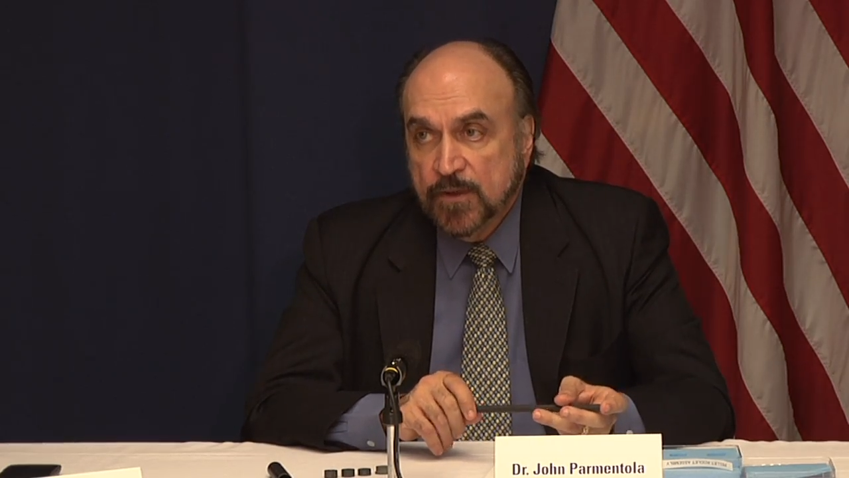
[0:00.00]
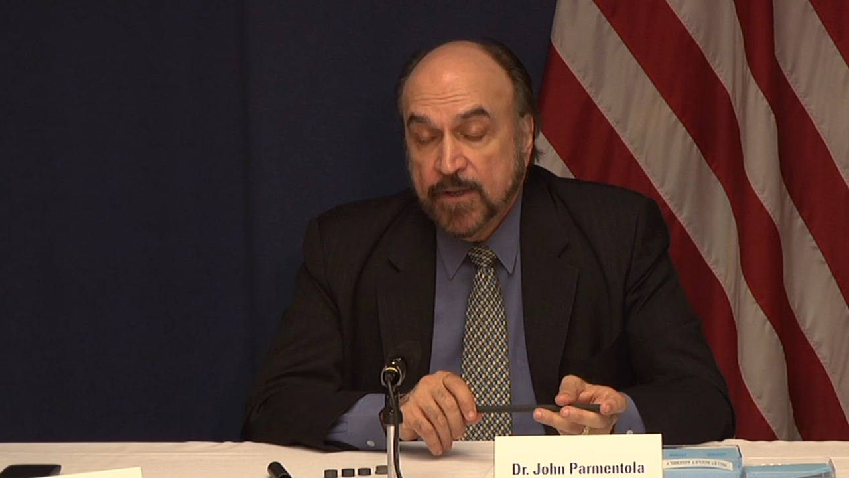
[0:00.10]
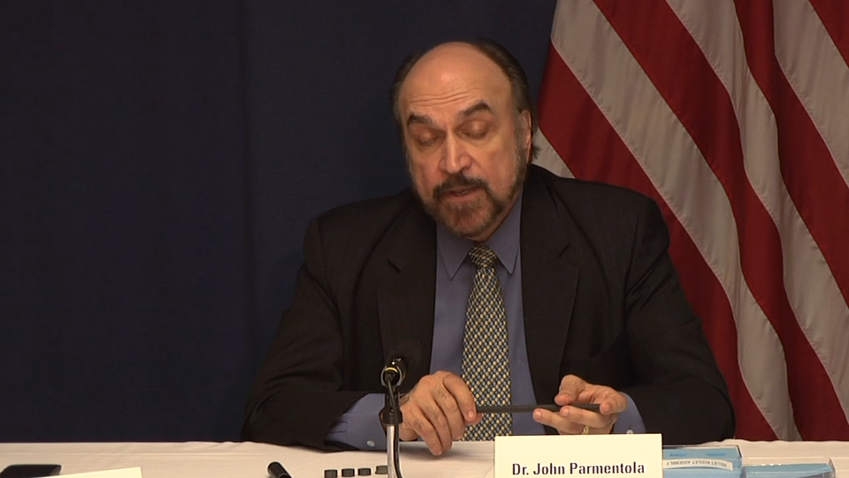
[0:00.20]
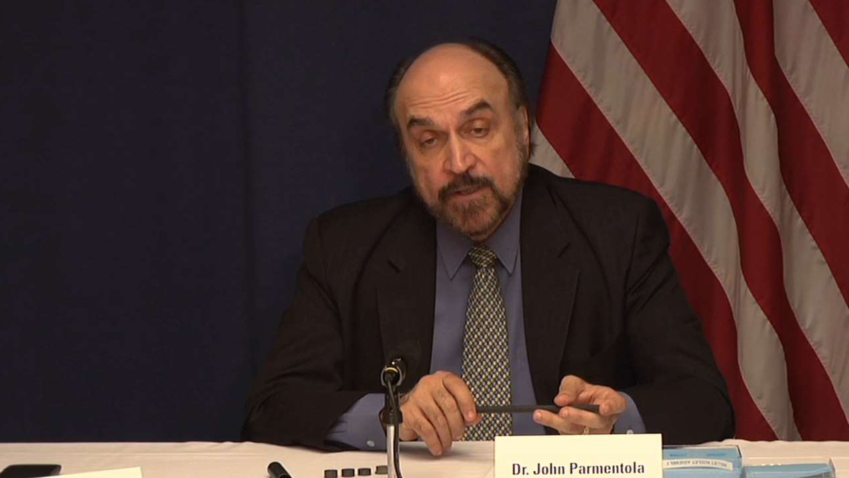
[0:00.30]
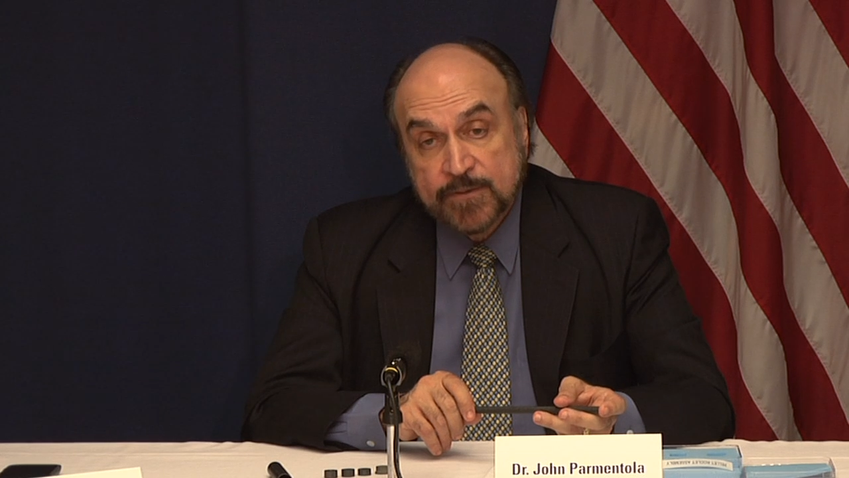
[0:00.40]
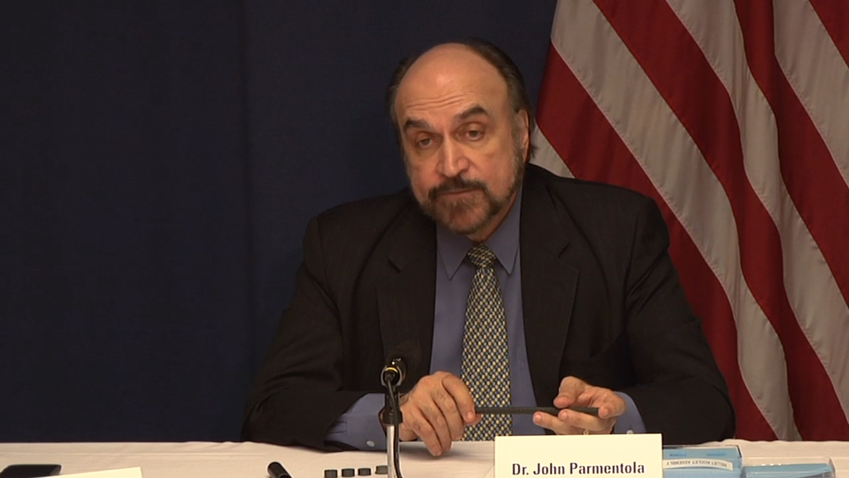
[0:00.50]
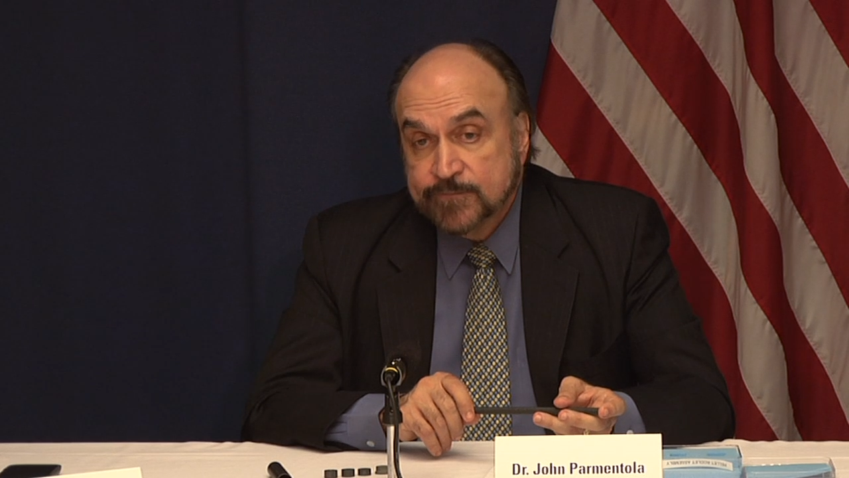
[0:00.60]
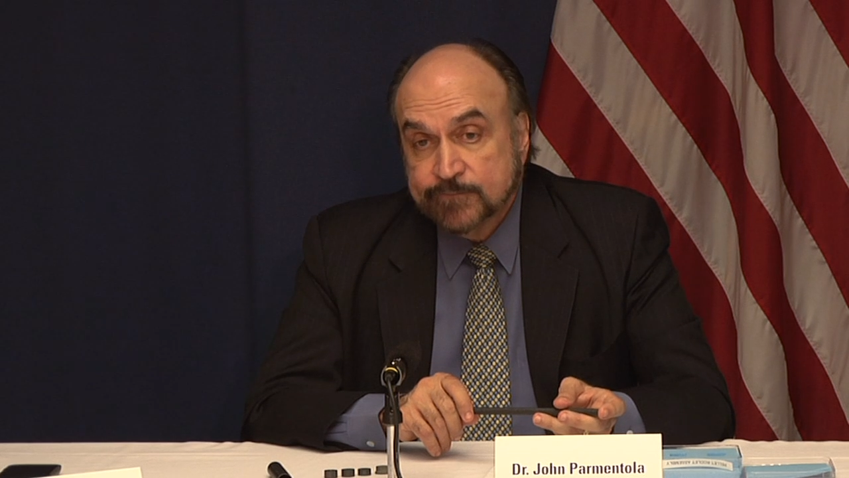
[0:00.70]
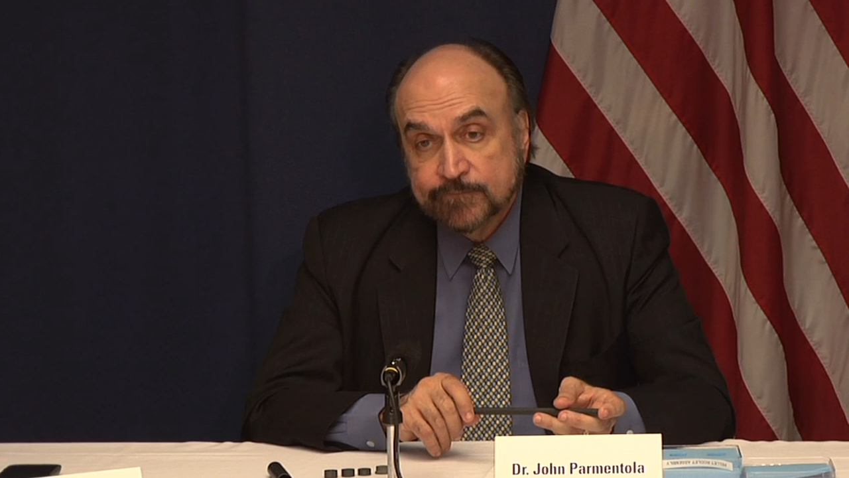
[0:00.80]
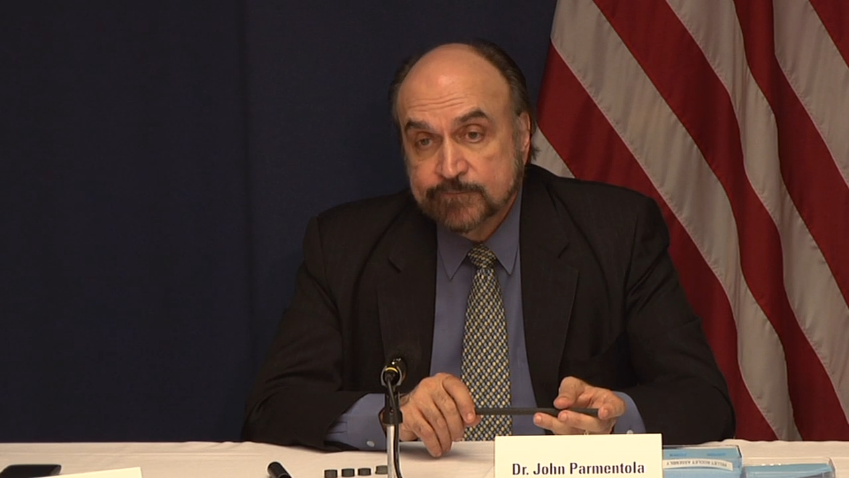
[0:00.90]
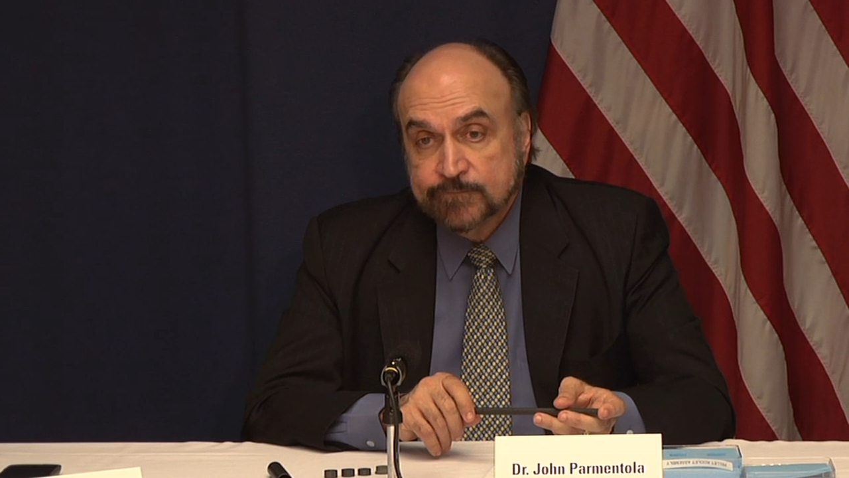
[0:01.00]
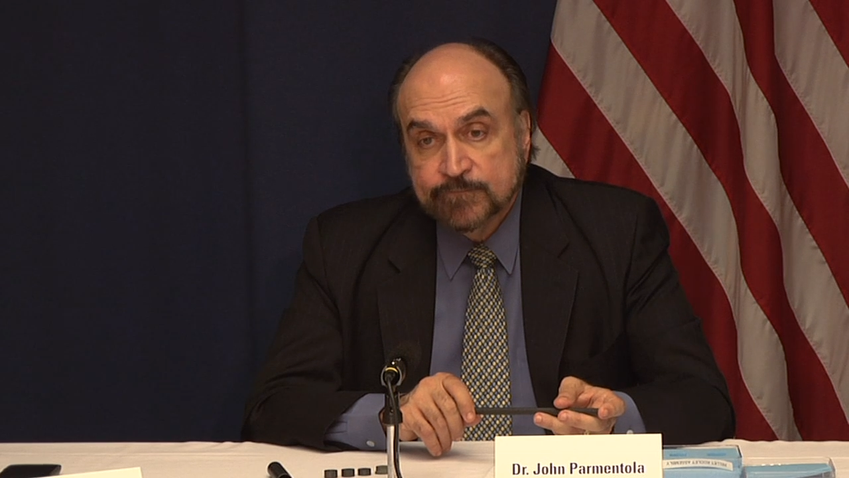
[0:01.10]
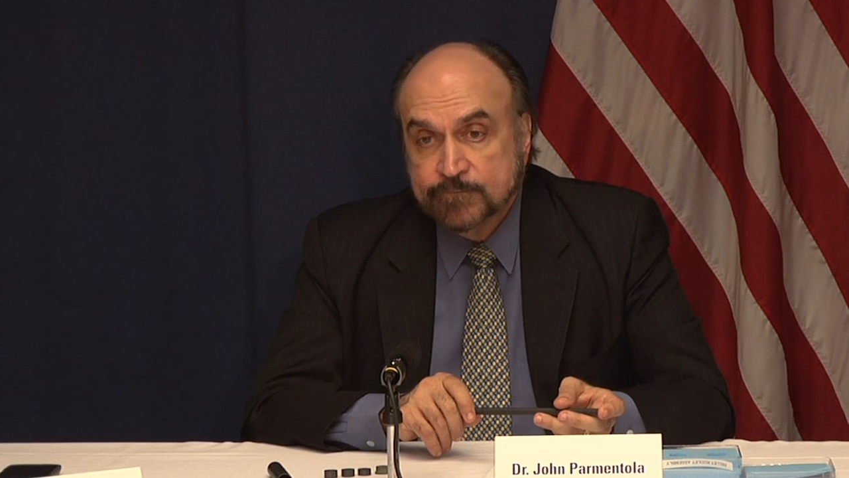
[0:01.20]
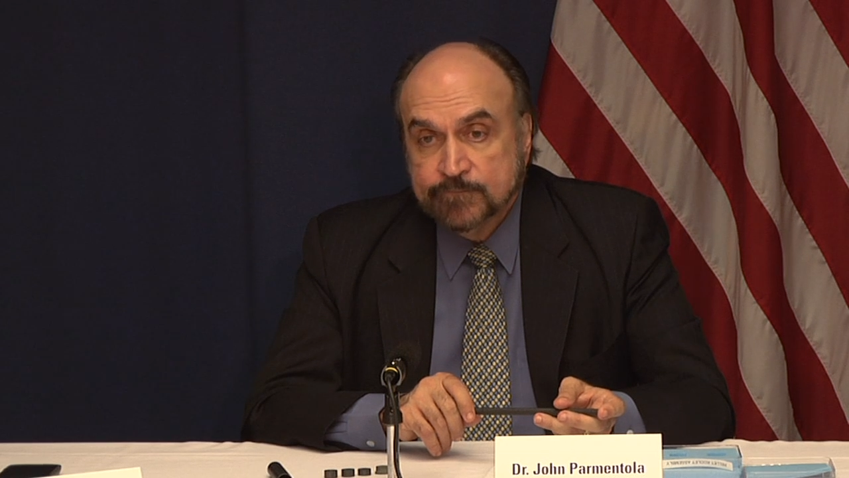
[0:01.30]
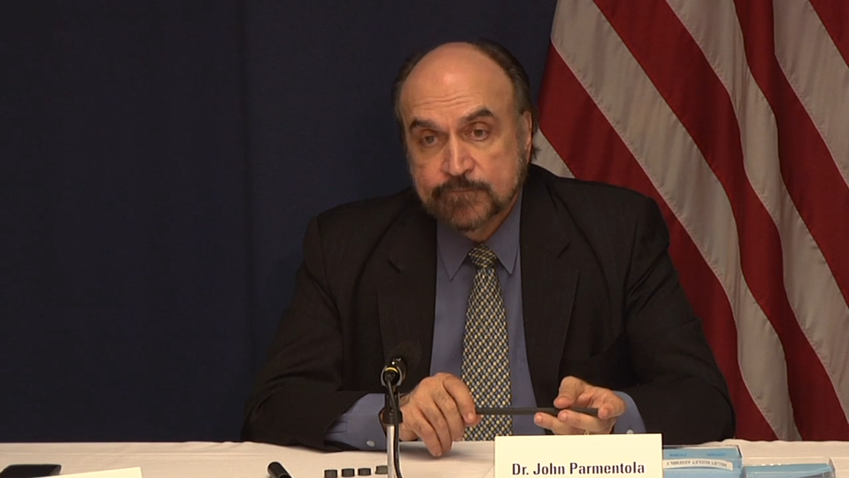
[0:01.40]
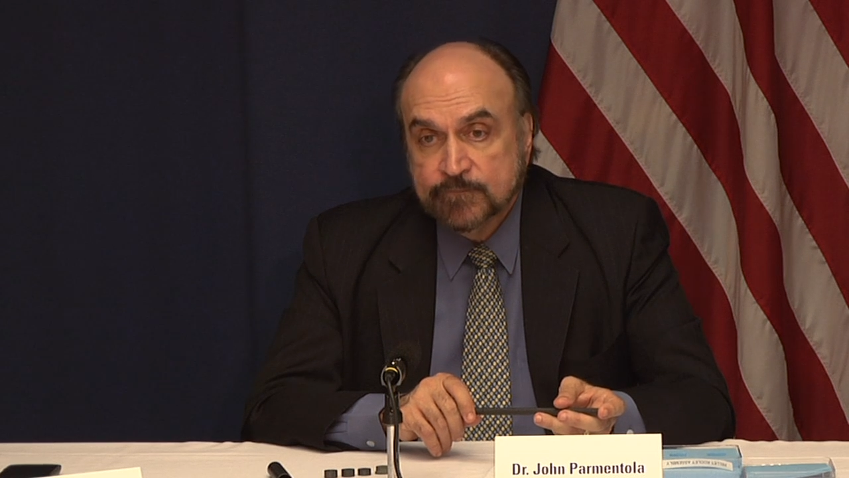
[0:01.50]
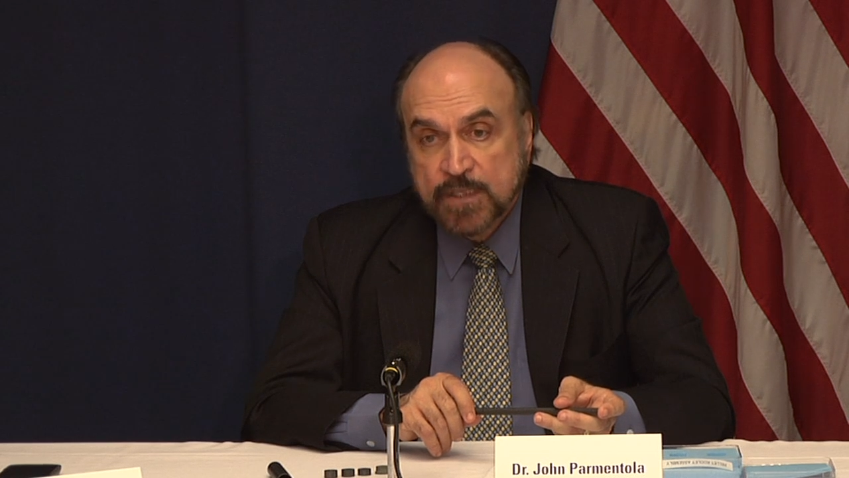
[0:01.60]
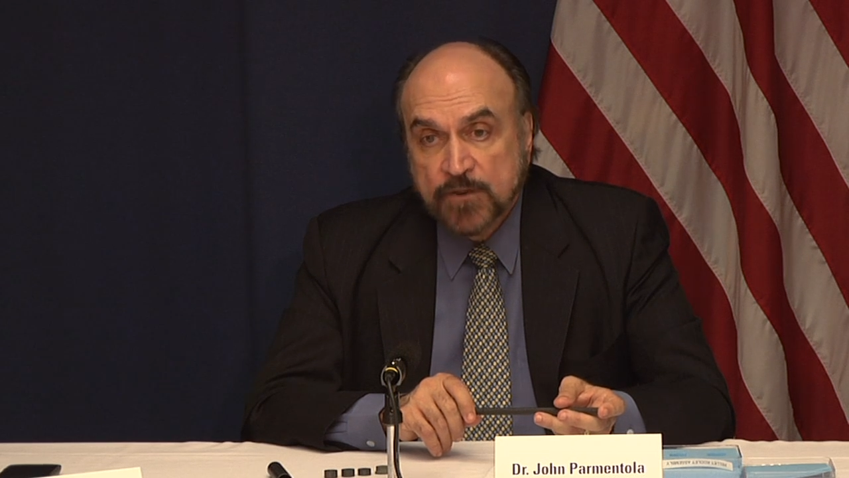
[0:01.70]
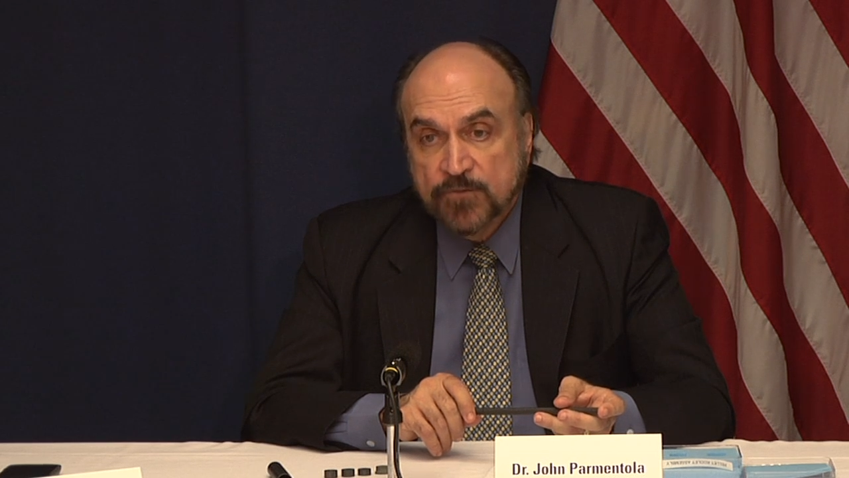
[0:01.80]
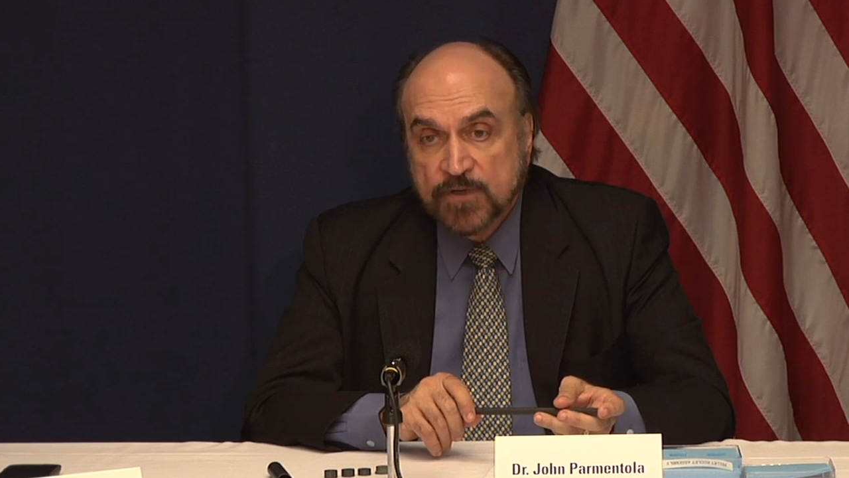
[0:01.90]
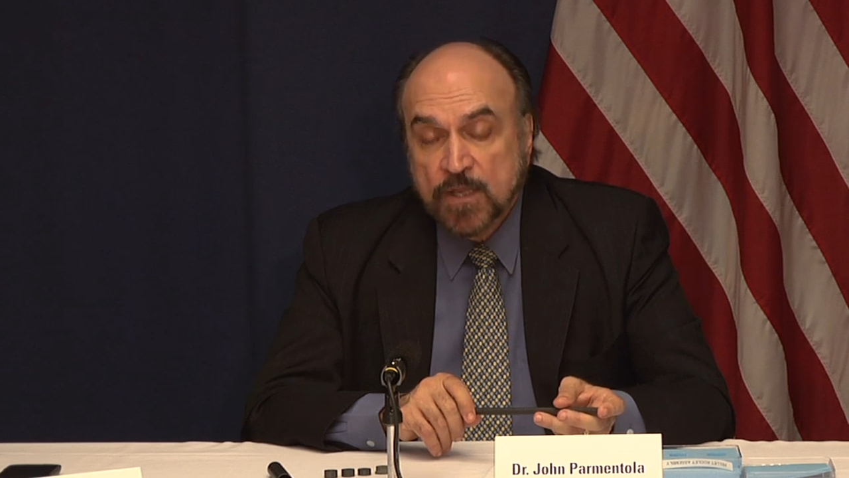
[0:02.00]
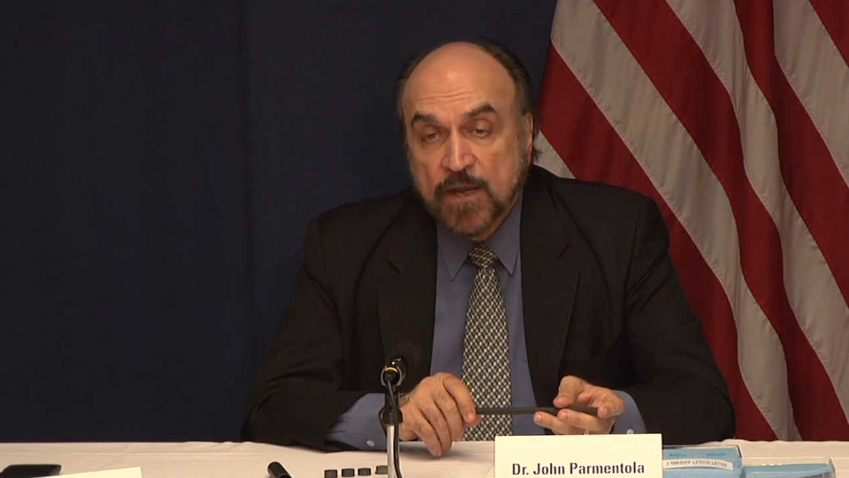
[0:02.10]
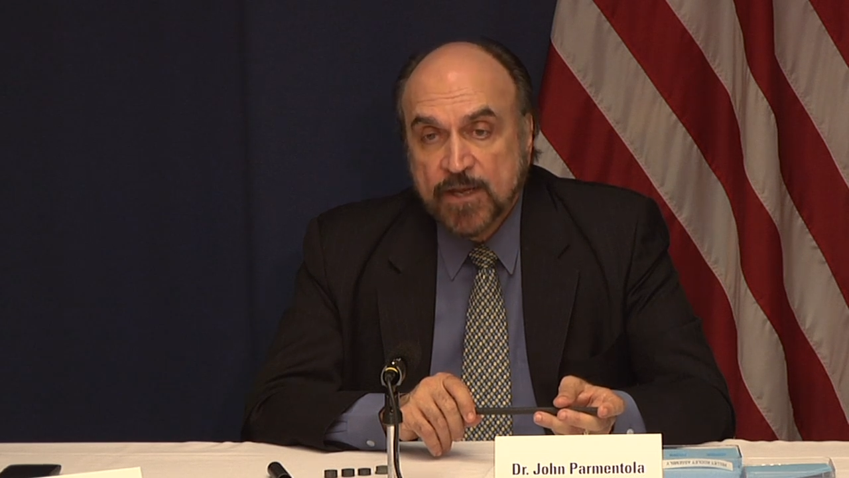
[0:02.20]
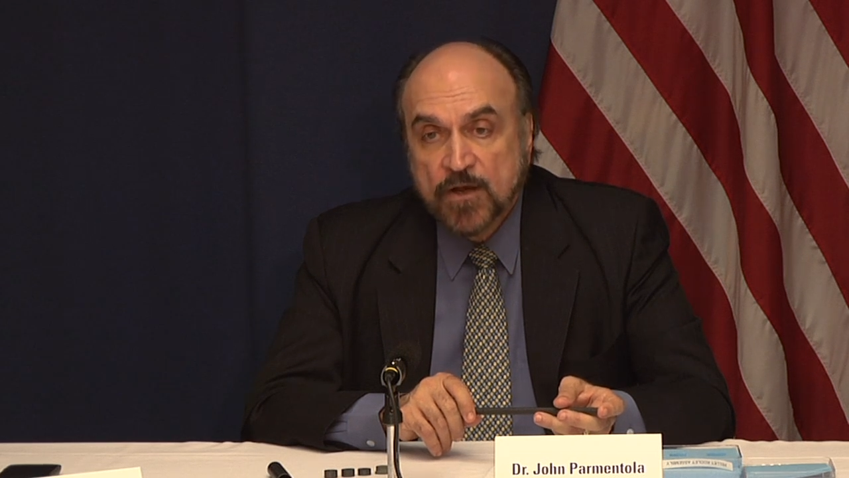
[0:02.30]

And relying